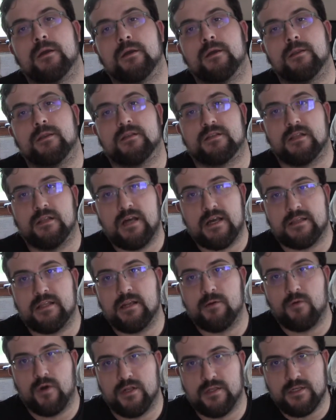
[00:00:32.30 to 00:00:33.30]
There's a lot that
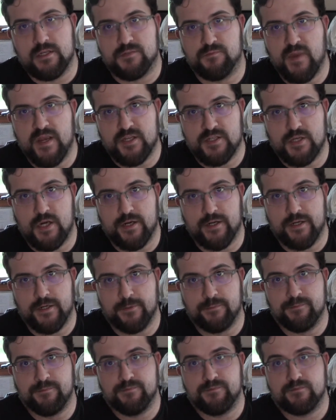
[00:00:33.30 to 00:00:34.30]
I want to touch base on
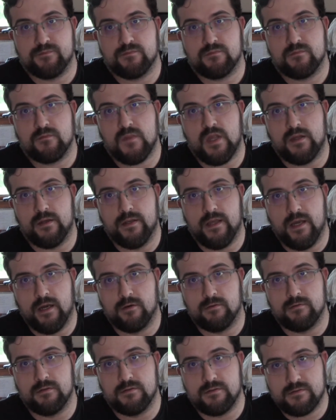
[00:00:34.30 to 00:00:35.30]
here.
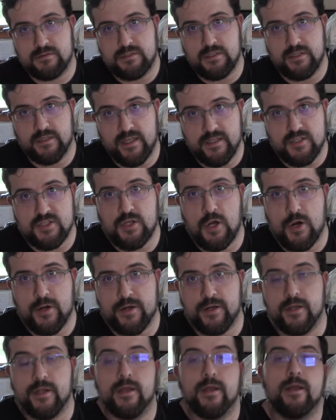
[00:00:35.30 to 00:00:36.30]
Now, to get
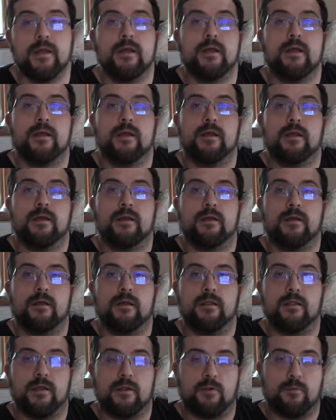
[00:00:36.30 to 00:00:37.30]
started,
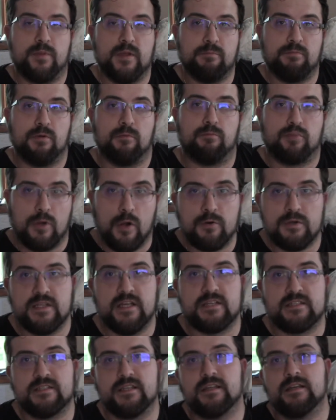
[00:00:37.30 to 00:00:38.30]
there are people
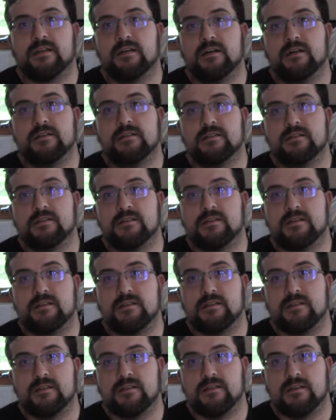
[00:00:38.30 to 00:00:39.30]
protesting
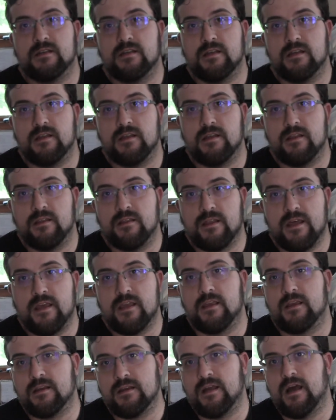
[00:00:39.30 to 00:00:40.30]
because
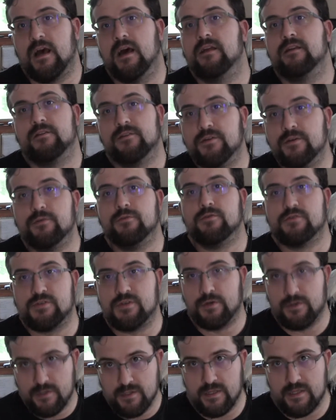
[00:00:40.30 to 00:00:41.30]
they cannot do
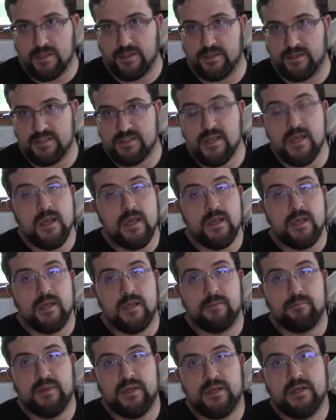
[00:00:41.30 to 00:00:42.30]
certain things.
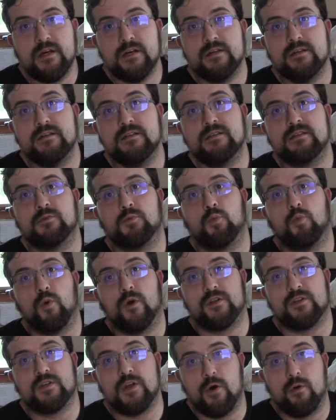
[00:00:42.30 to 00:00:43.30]
Because
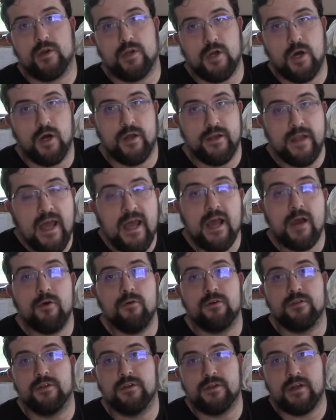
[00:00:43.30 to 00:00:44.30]
what's going on
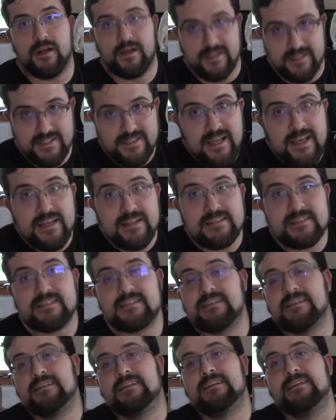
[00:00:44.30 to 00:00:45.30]
now in the United
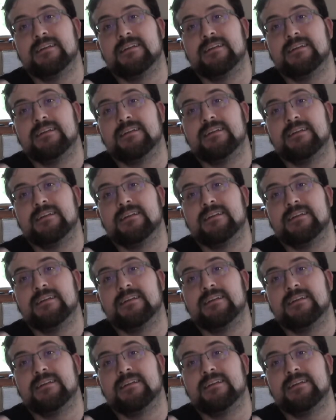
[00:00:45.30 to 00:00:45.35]
States,